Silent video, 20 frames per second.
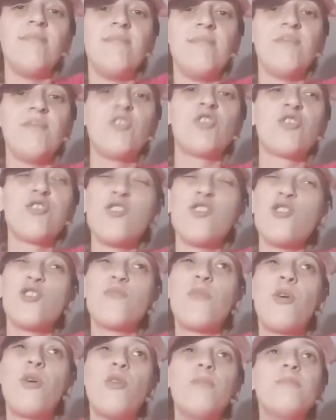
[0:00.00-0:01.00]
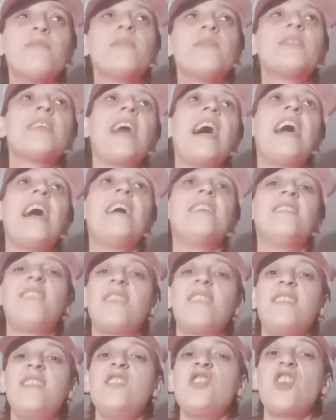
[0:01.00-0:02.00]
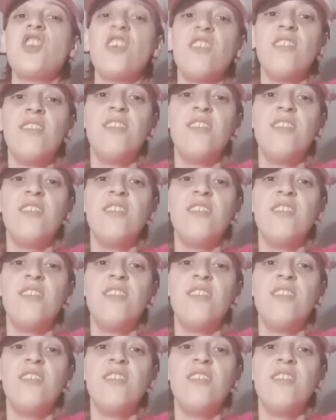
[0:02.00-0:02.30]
just loose bottoms and a t-shirt.